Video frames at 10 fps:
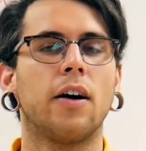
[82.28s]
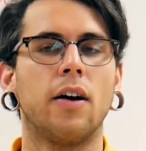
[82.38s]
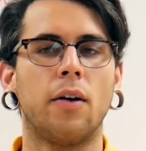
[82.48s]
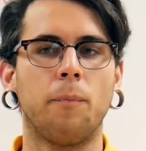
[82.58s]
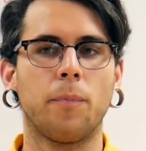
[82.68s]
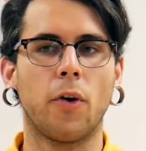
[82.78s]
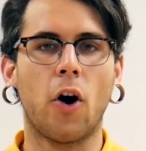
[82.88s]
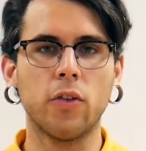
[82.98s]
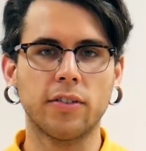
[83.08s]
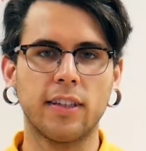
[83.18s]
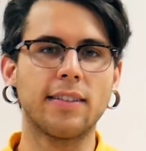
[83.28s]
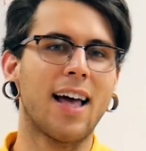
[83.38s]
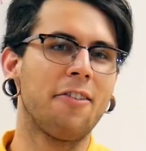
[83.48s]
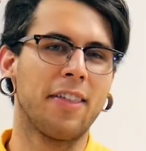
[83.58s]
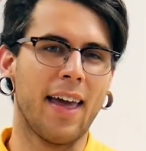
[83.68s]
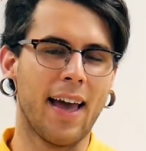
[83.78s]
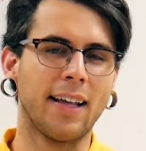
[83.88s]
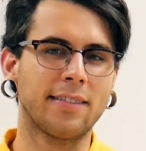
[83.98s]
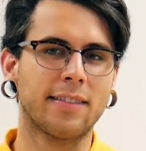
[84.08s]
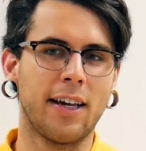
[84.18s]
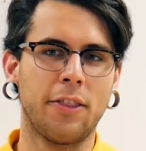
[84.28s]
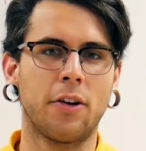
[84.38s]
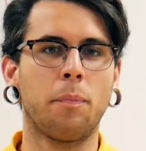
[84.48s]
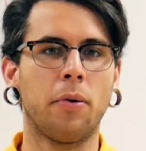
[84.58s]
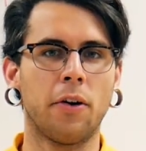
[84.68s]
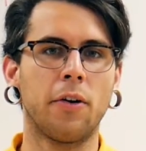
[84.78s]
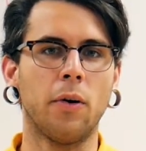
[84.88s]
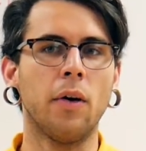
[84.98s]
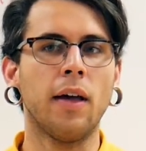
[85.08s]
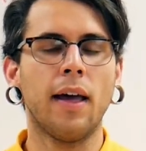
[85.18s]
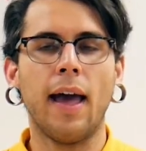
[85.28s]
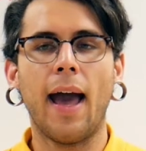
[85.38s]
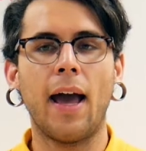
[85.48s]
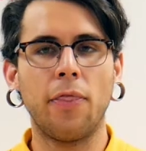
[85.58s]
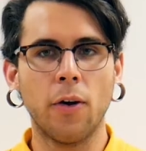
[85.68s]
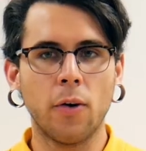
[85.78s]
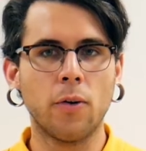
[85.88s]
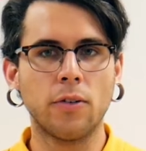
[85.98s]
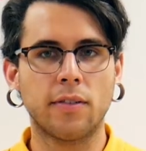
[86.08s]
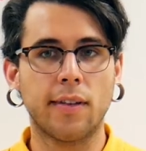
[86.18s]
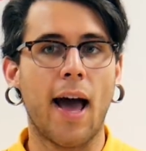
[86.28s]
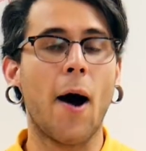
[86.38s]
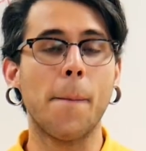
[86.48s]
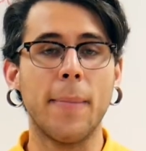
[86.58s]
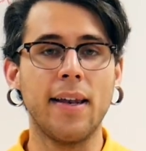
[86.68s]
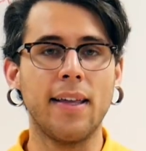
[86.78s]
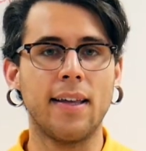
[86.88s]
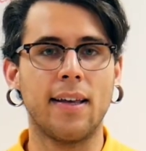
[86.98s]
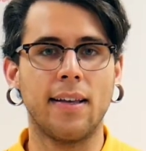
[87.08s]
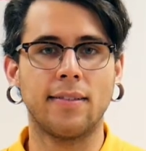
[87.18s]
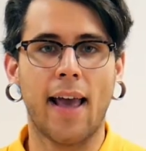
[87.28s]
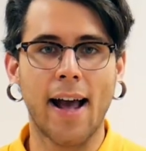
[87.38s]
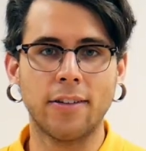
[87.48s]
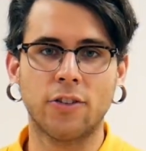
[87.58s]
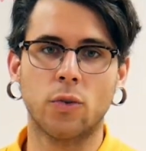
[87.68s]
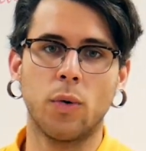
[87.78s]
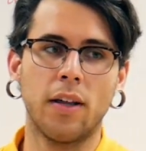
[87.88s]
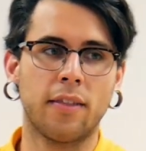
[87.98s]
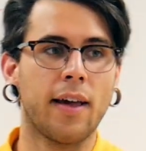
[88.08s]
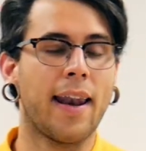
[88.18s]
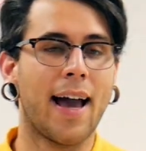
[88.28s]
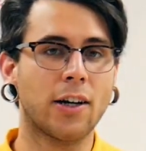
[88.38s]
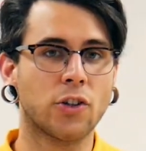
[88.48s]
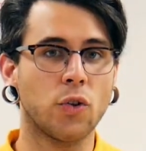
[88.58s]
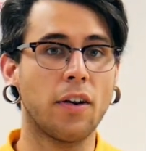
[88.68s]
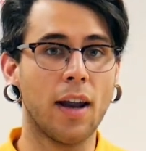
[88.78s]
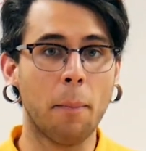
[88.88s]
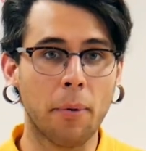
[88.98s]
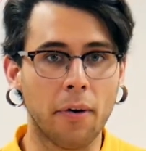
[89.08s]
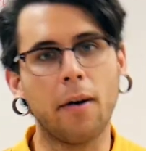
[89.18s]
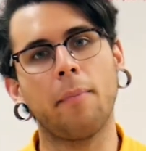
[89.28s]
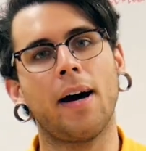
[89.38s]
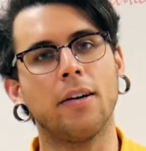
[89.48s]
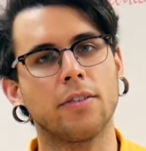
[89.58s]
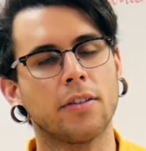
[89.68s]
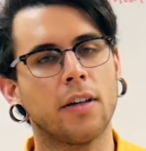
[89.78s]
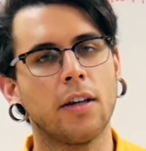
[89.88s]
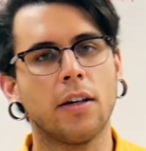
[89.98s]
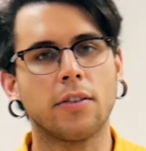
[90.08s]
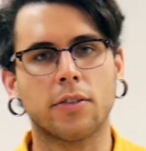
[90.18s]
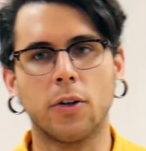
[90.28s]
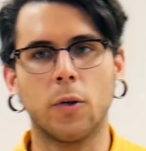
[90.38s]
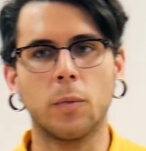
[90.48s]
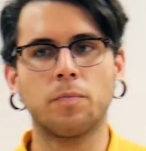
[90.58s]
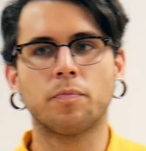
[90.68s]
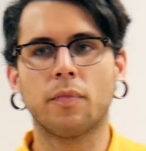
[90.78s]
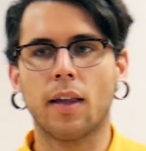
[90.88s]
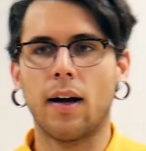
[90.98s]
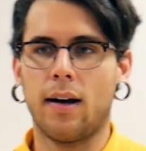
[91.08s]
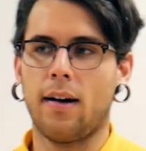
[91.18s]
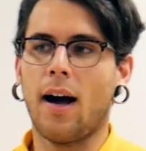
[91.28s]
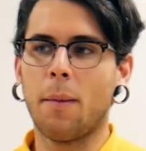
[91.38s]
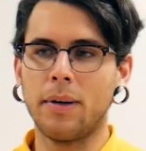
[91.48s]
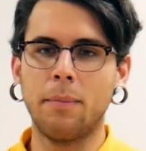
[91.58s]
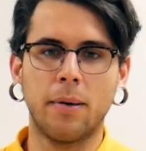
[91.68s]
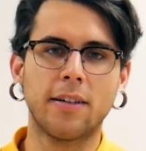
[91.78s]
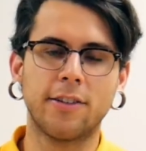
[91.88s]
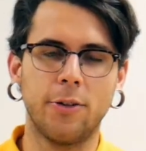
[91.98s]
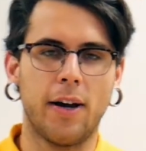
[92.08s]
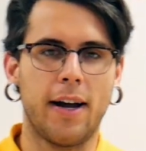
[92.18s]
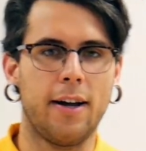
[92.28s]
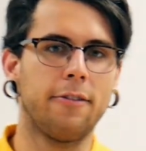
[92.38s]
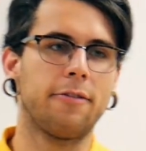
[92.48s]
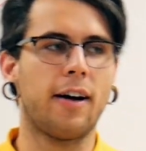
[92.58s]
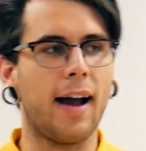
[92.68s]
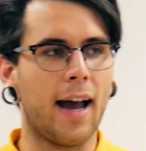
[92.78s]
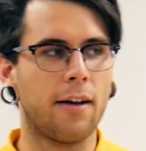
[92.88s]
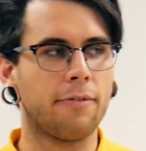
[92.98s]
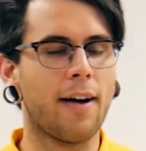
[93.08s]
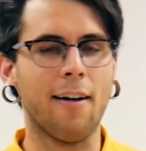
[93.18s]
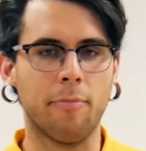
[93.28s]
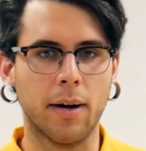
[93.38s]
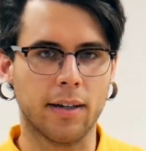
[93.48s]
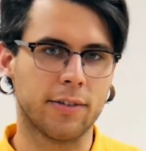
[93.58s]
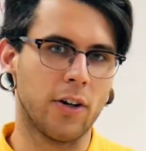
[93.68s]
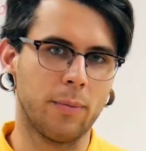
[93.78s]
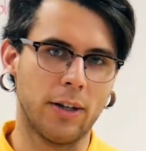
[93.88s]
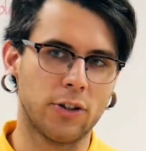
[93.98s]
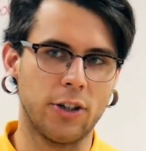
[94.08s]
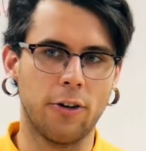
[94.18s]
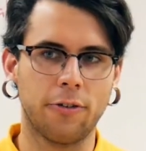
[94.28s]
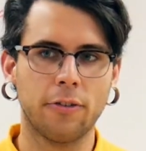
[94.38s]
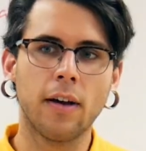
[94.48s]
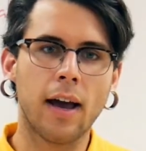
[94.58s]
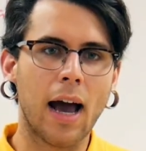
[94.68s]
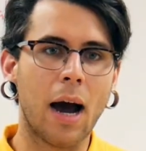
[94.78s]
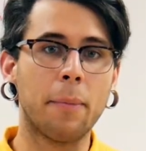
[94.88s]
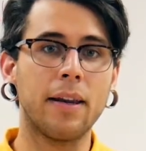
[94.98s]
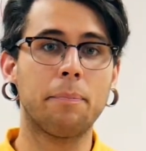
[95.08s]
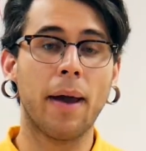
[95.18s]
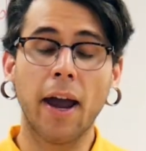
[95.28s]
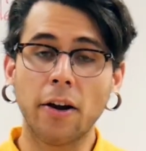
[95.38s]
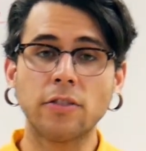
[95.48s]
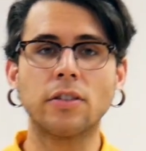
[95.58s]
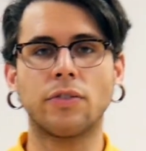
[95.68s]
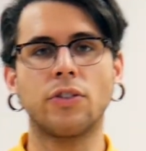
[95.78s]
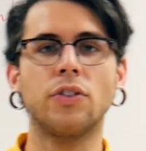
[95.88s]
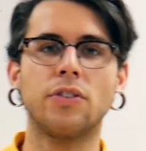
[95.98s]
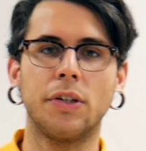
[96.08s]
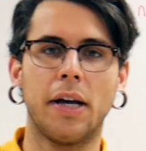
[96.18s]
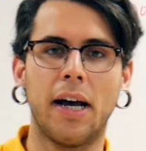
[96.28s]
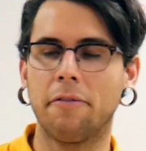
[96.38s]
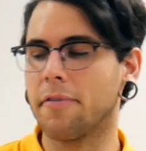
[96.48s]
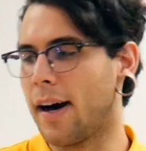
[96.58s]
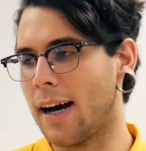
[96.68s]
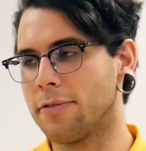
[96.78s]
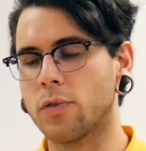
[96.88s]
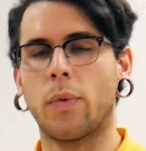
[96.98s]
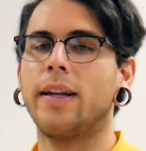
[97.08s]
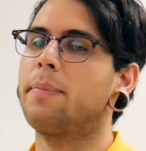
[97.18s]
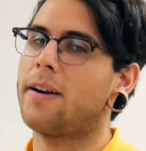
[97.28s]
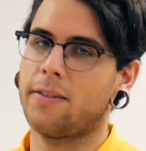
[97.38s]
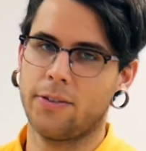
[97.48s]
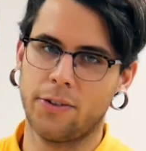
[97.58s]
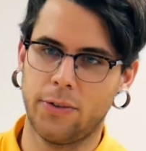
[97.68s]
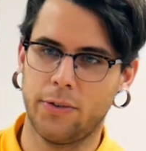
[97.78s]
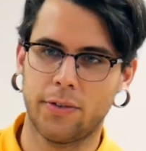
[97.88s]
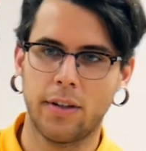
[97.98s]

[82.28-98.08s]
All those things have the S and they're plural. And those, how many is answered with an actual number amount. So how many books do you have? I have 5 books on my shelf. How many pairs of shoes do you have? I have 20 pairs of shoes.